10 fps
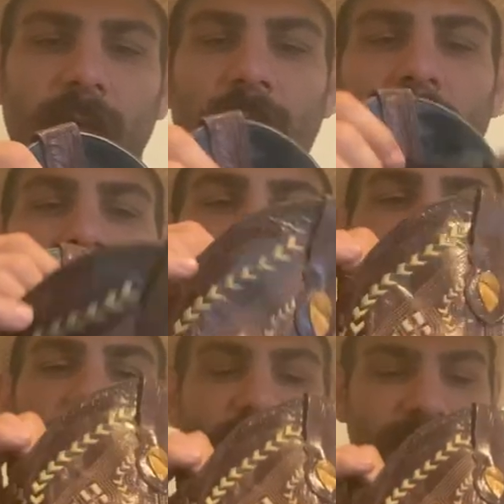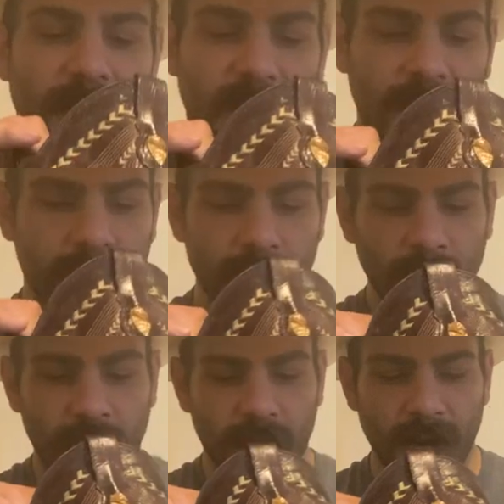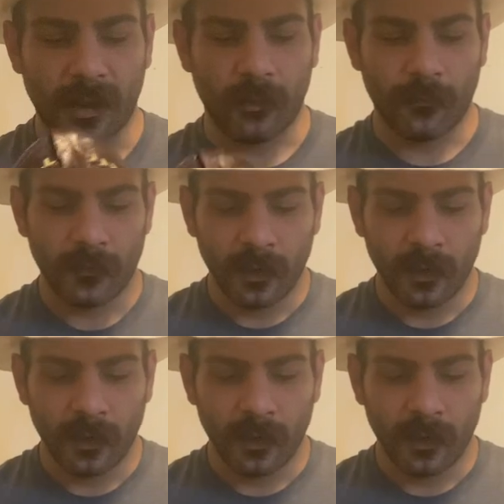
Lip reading: lining inside. Now,